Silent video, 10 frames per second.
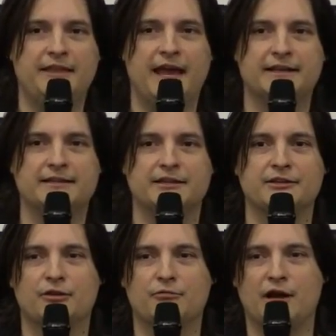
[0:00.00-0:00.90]
that uh,
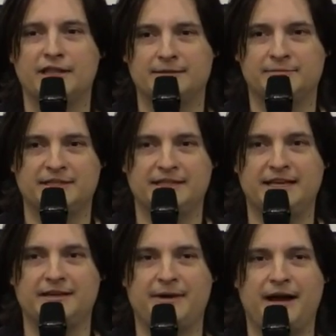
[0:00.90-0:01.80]
you don't want them to
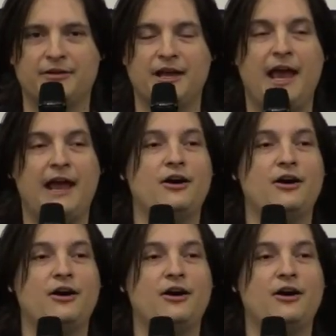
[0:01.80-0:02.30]
think about.